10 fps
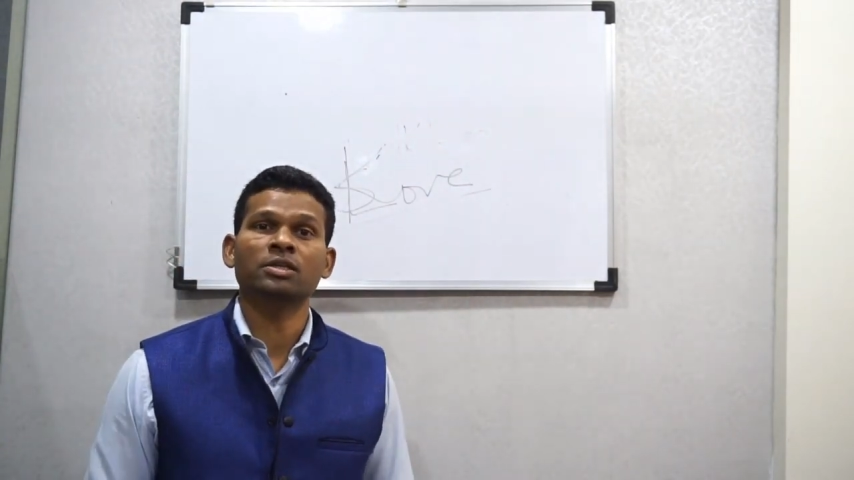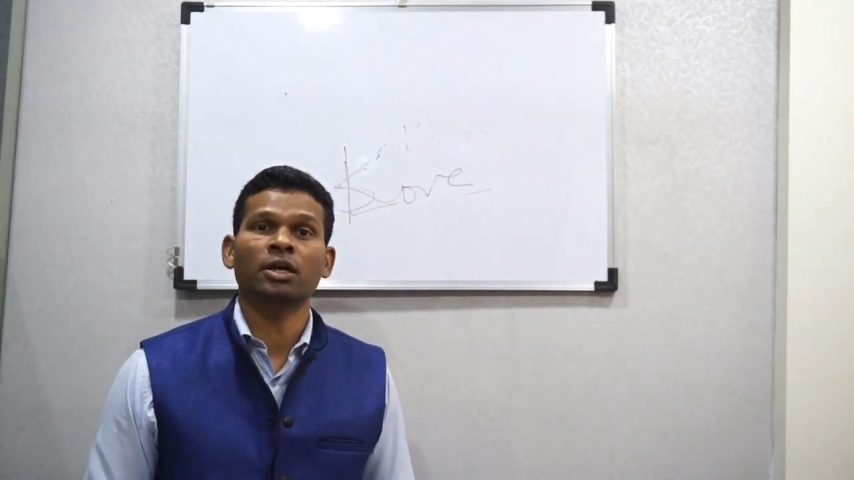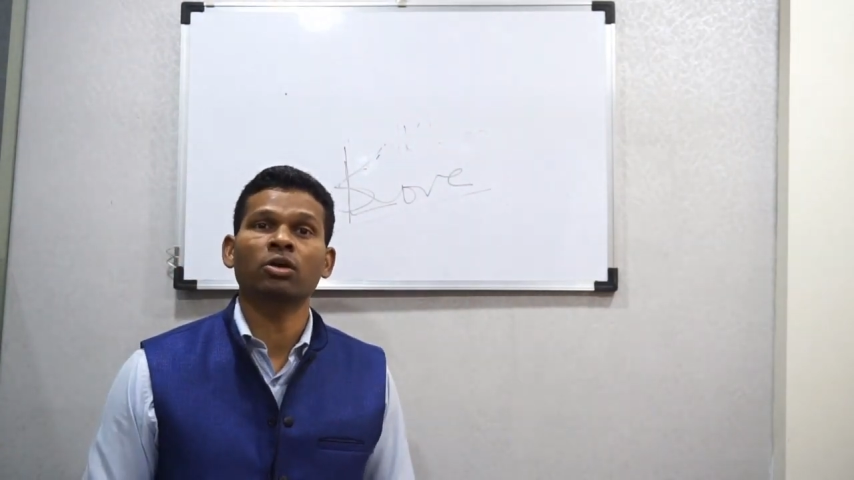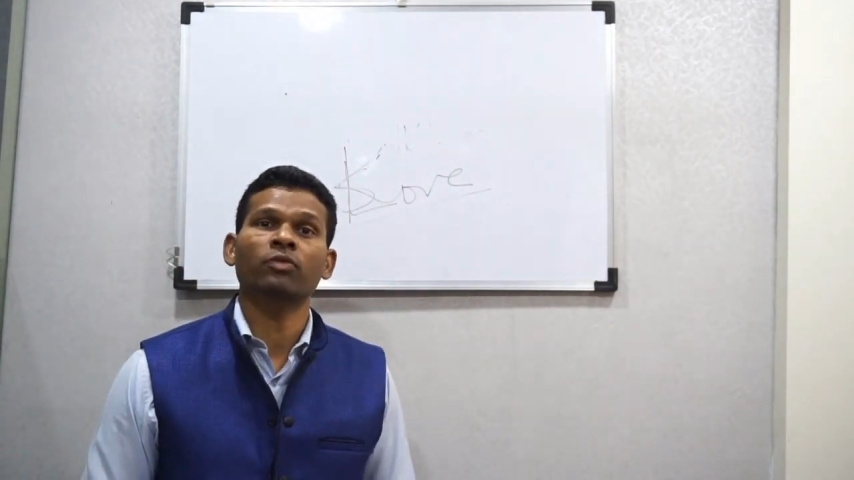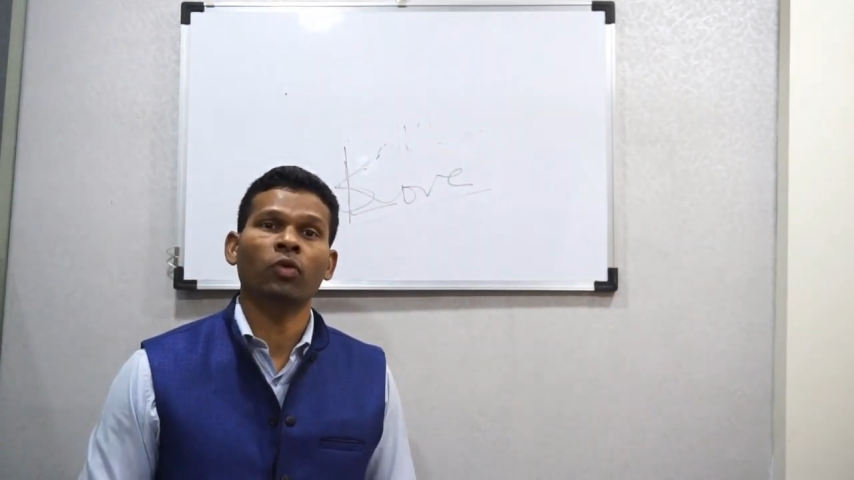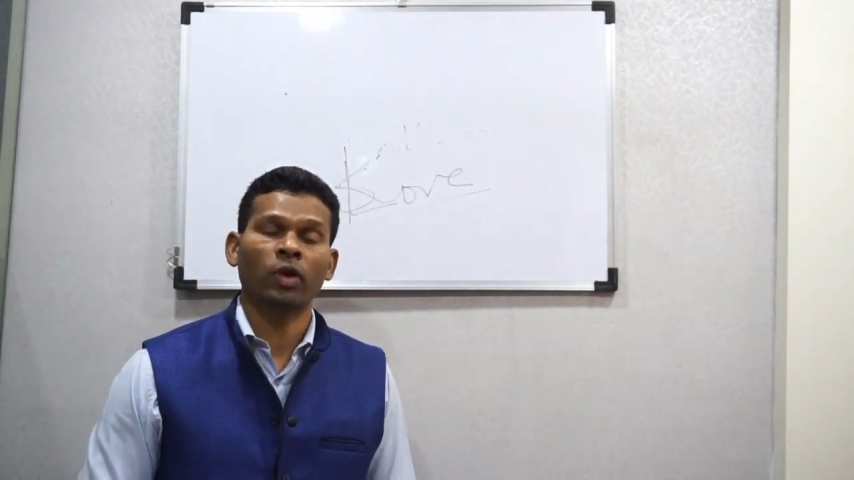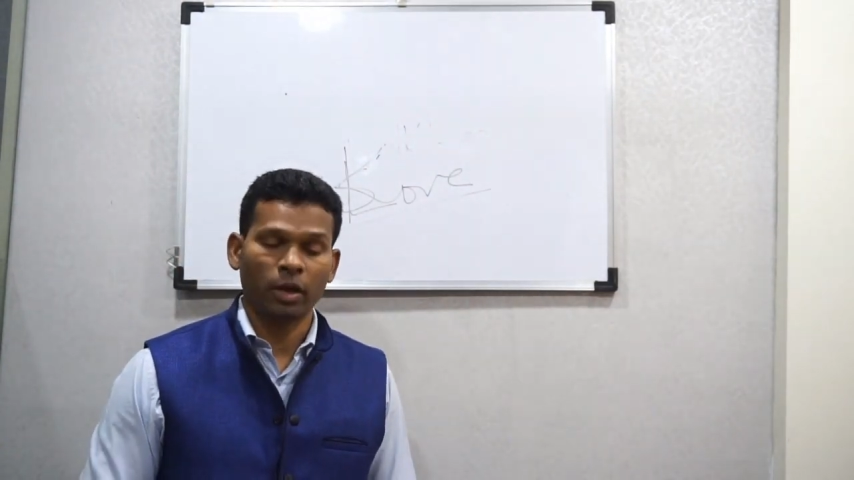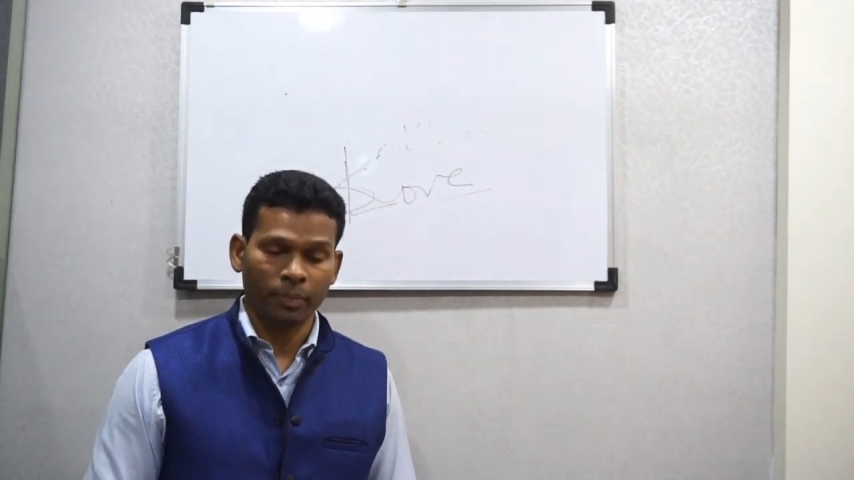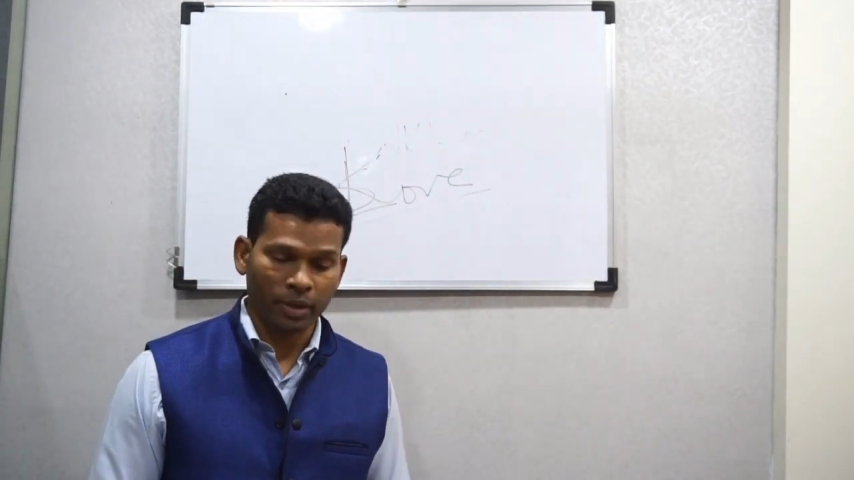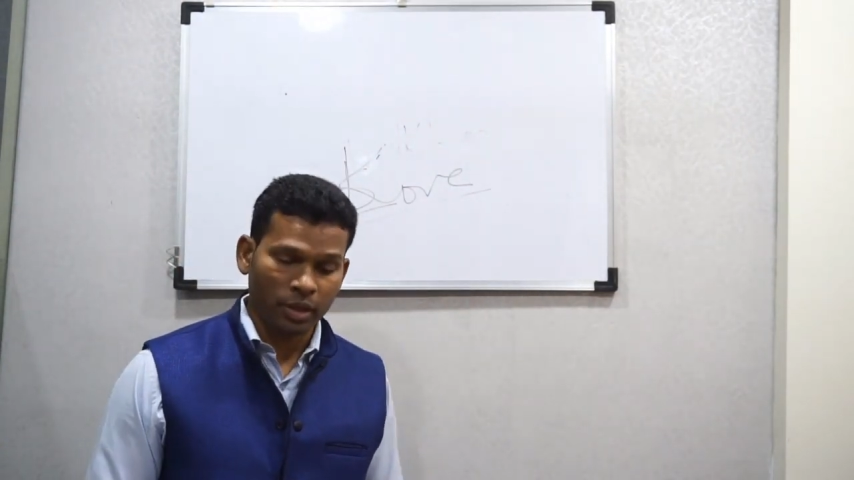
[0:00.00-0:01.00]
getting this kind
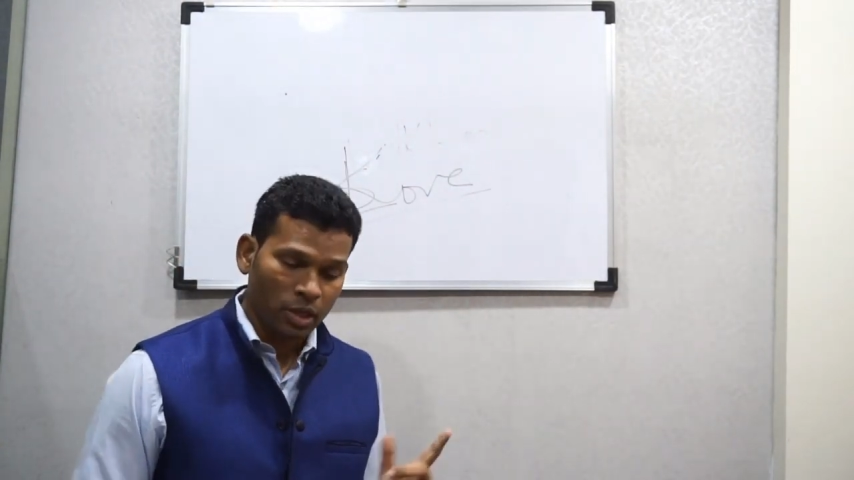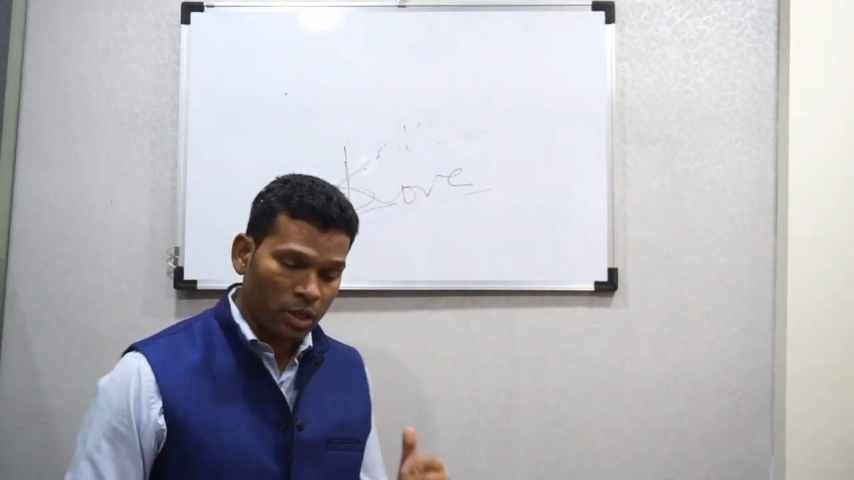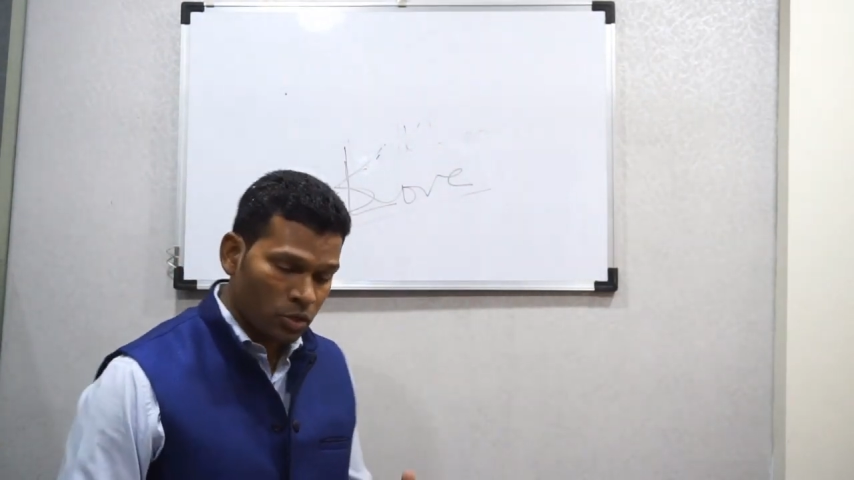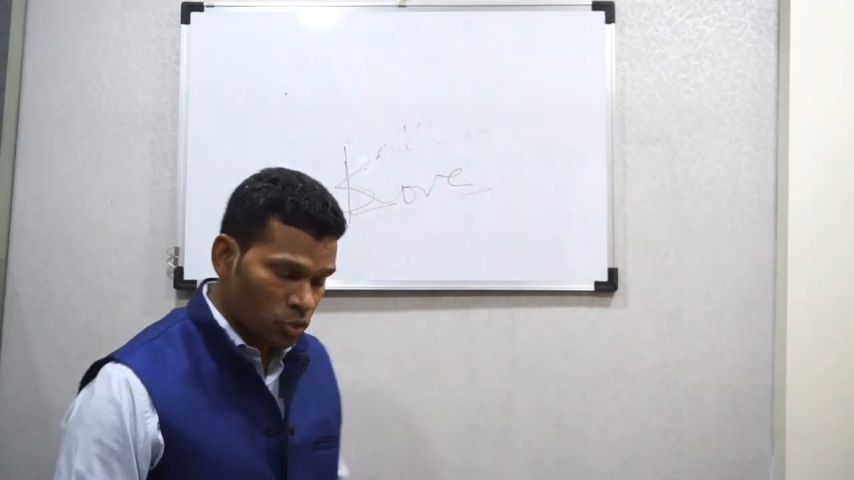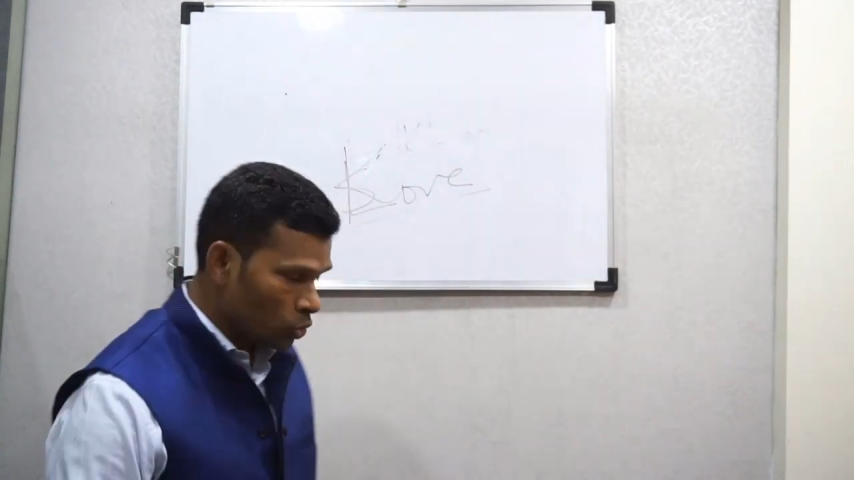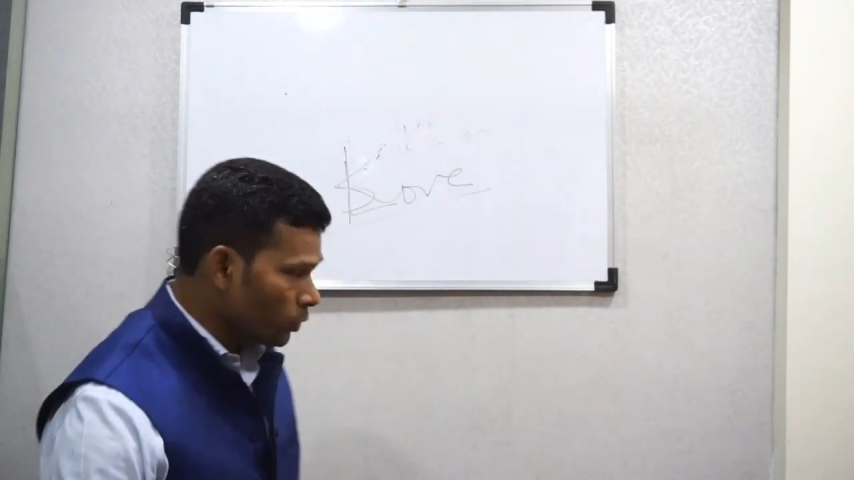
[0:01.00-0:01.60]
of overlapping?